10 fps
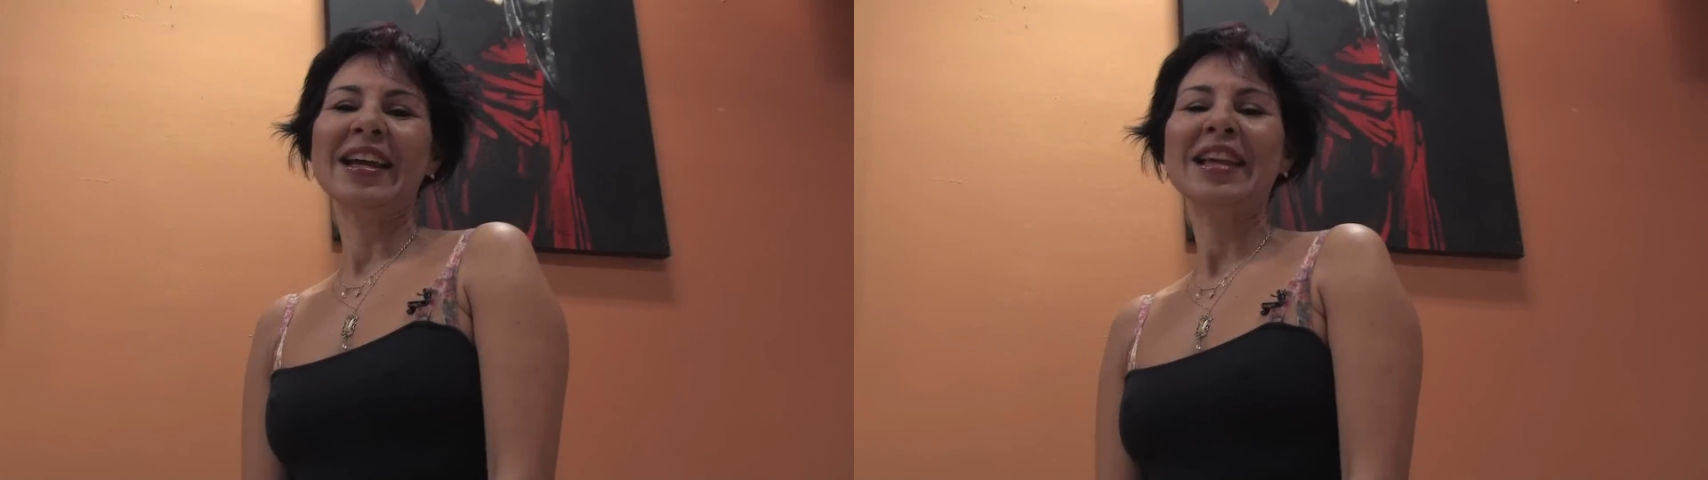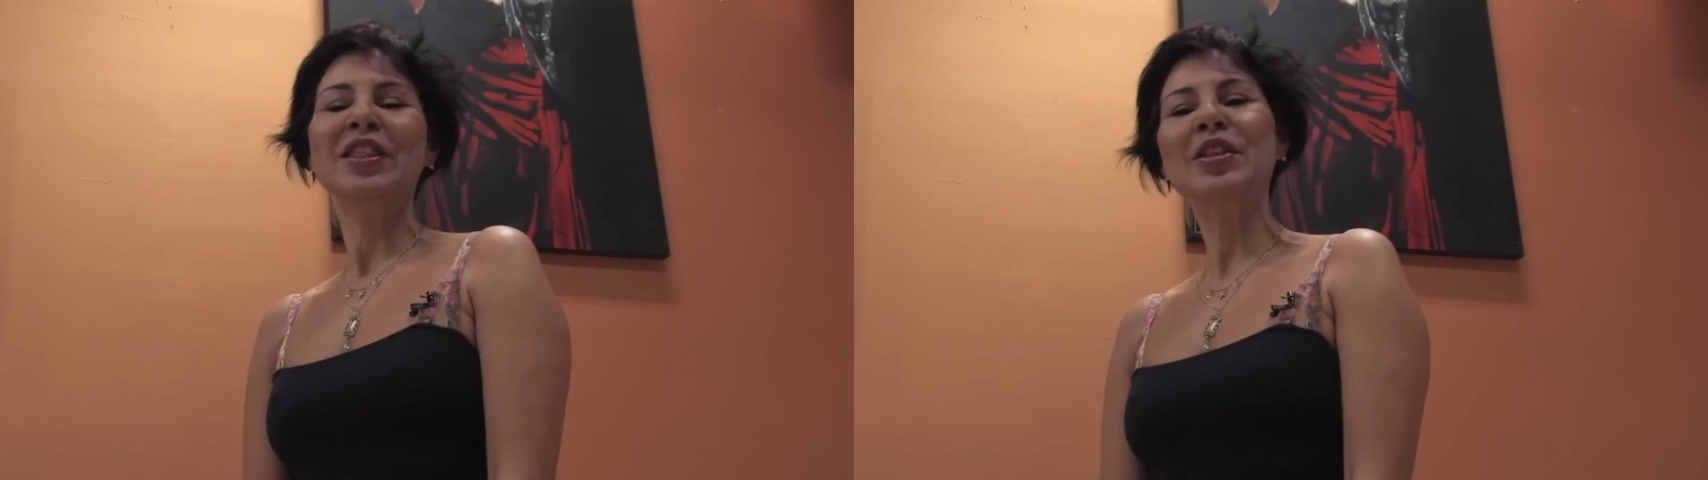
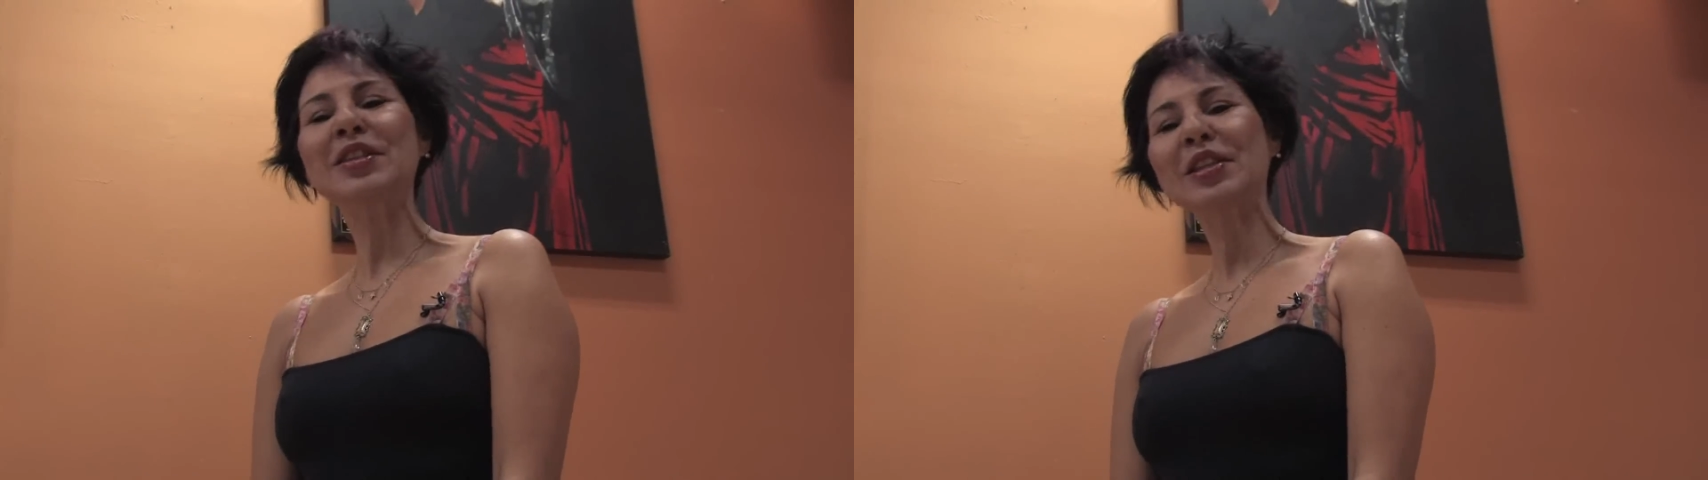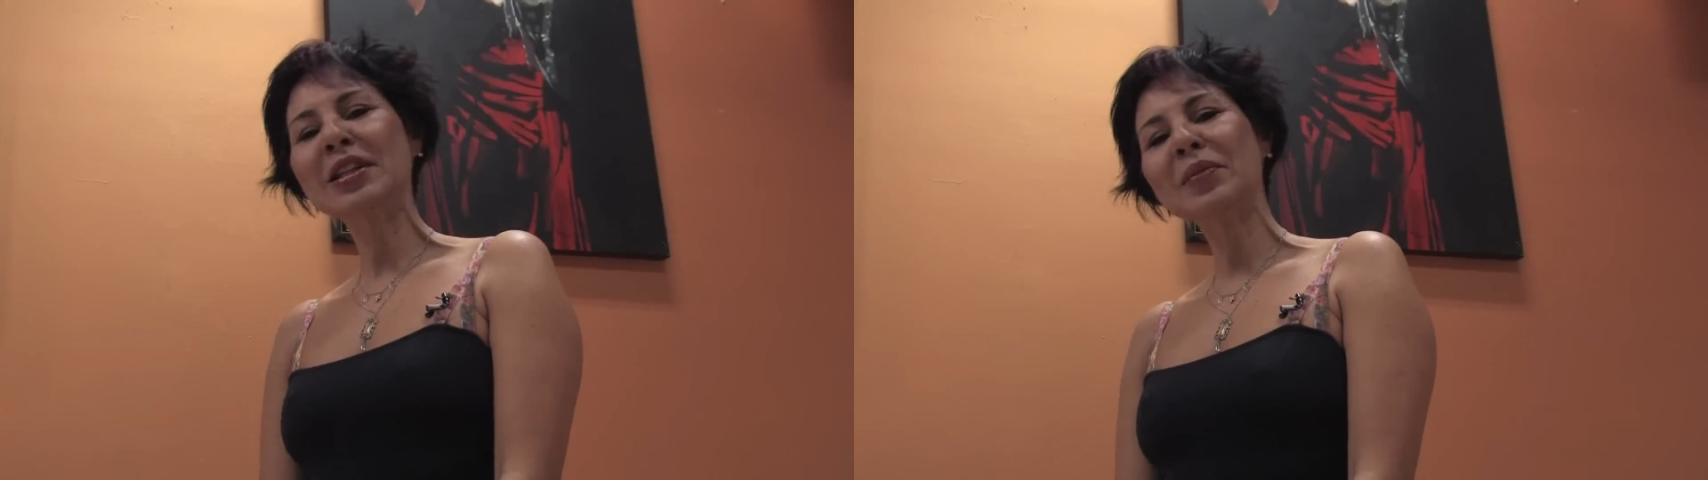In this
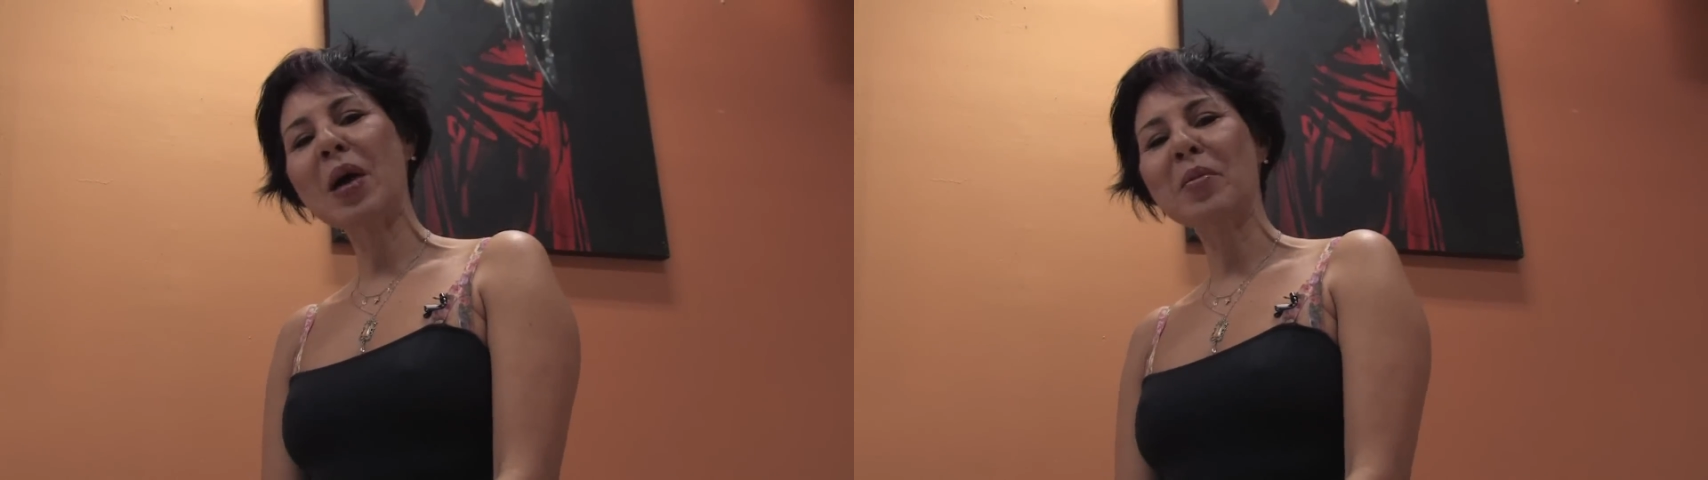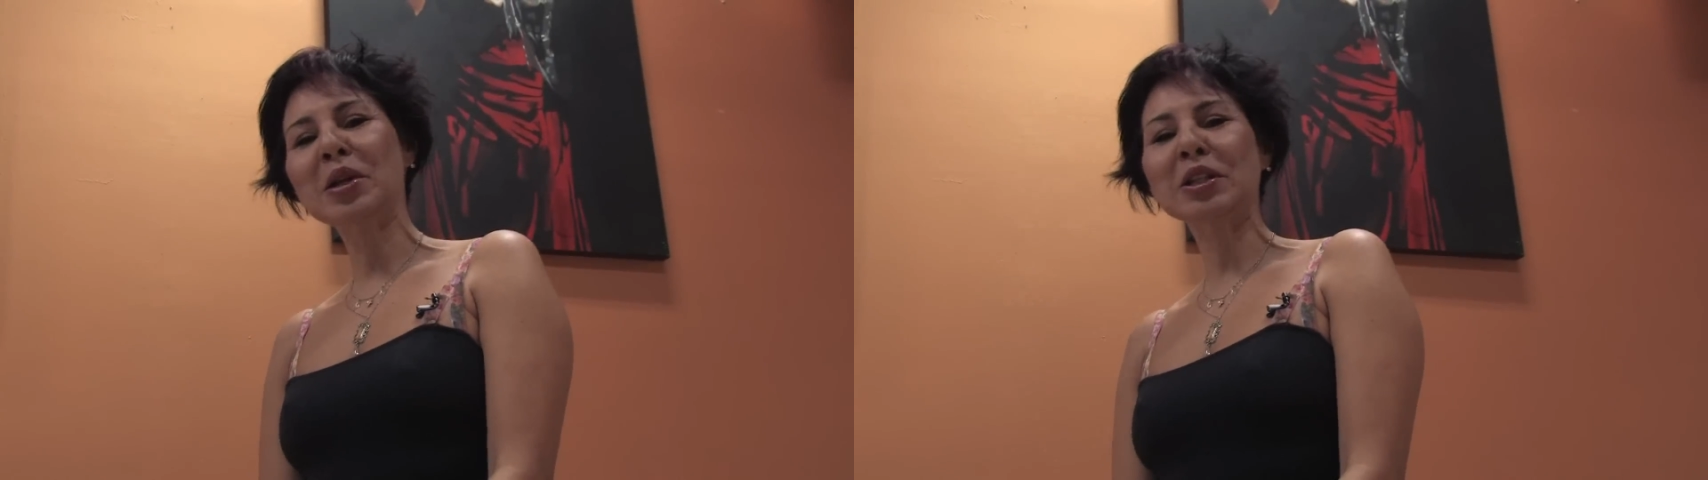clip,
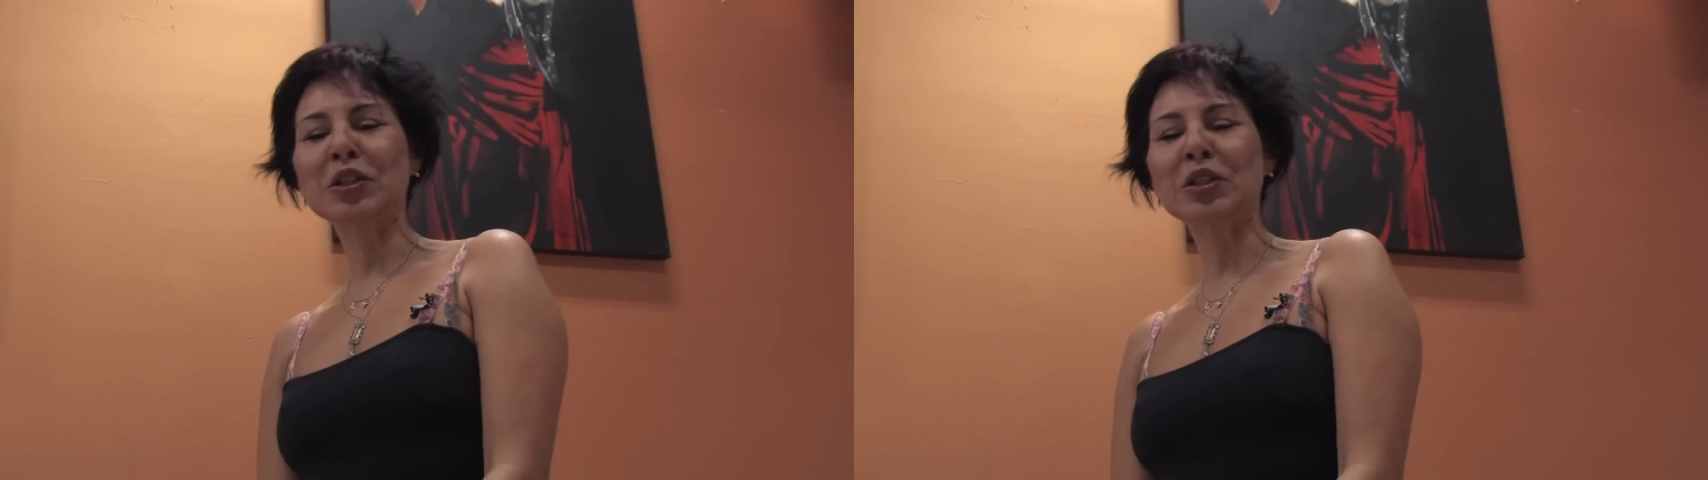I'm going to